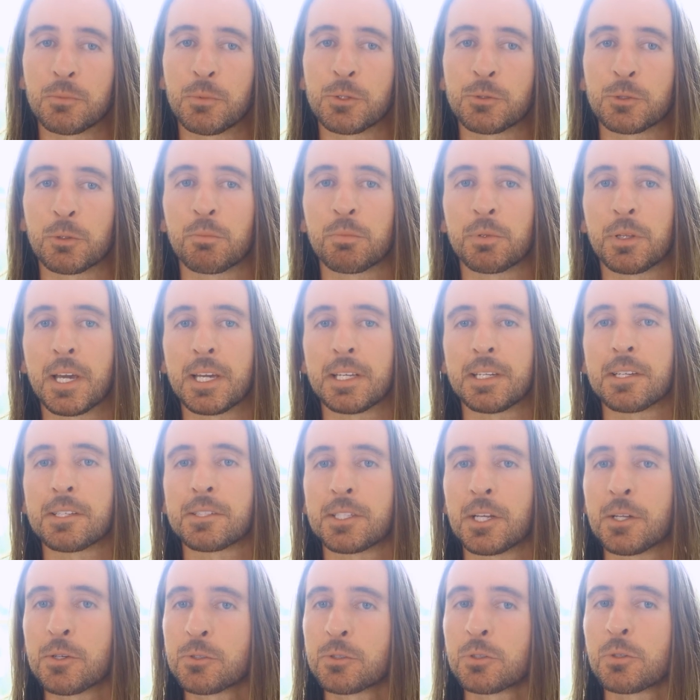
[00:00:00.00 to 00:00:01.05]
which will play an
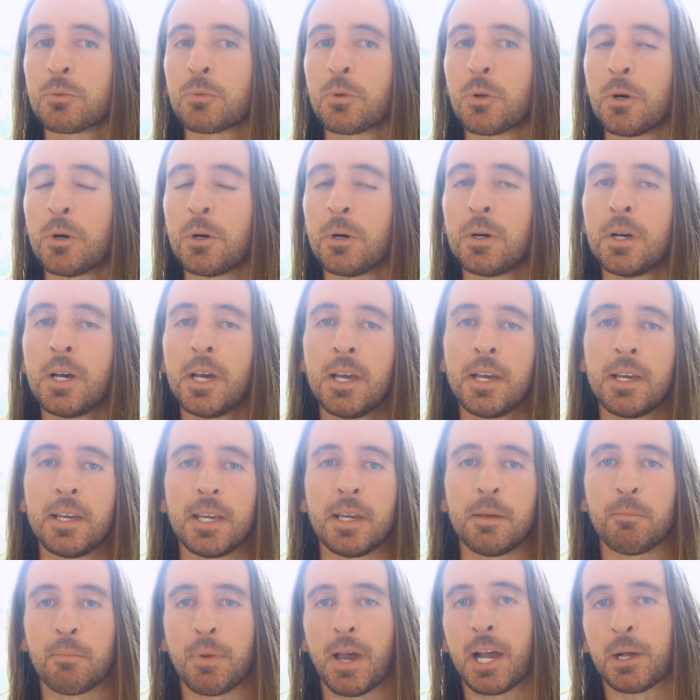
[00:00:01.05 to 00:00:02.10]
essential role
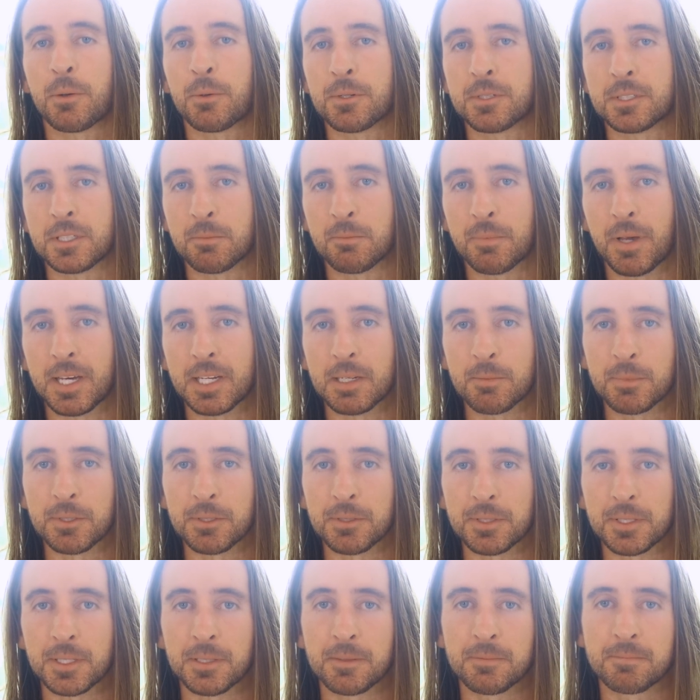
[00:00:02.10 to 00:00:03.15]
in backwards
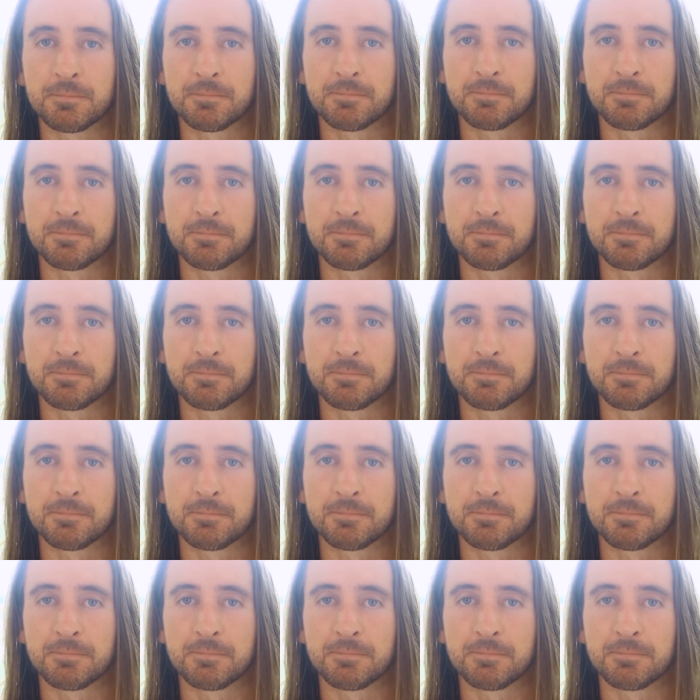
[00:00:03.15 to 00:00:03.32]
compatibility.